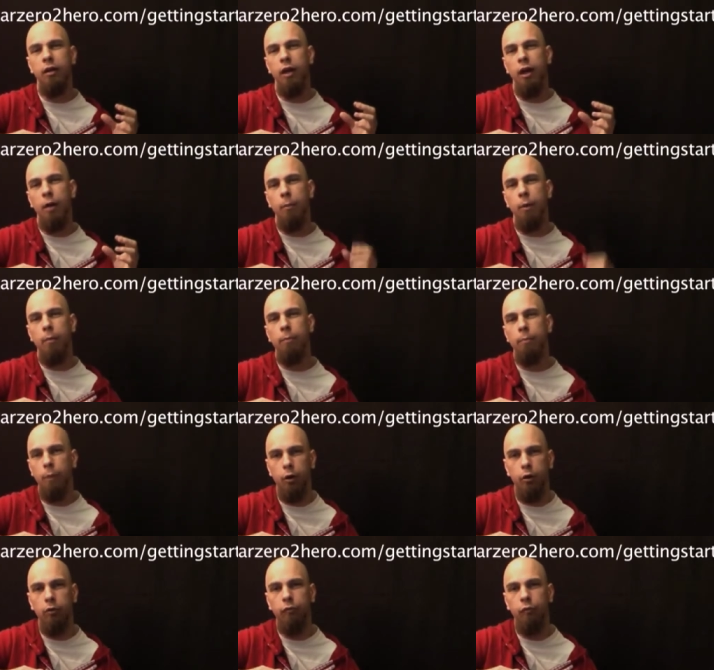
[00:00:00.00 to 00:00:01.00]
Uh, my,
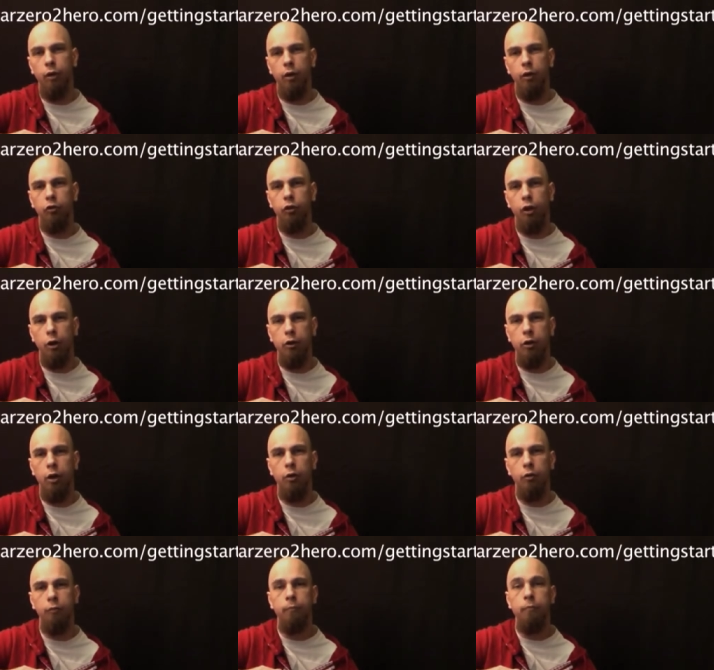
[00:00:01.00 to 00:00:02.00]
my good friend
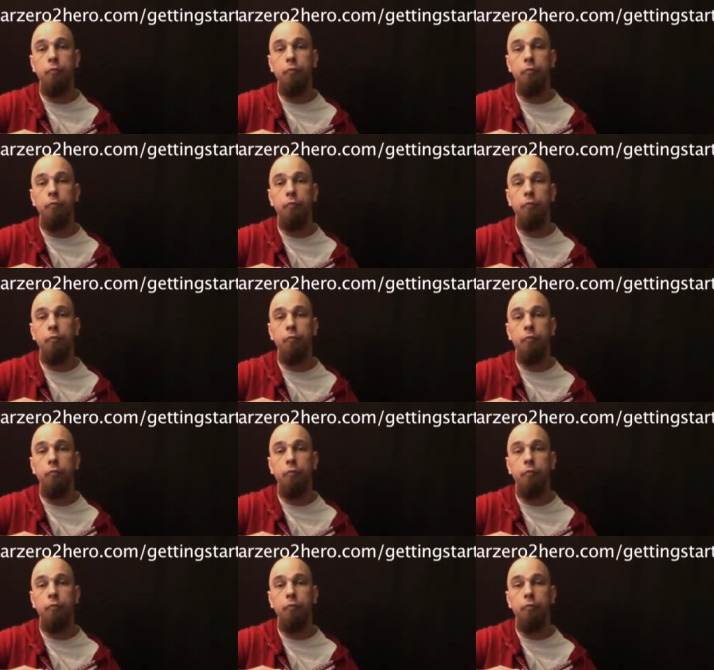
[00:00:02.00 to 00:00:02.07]
Antonio,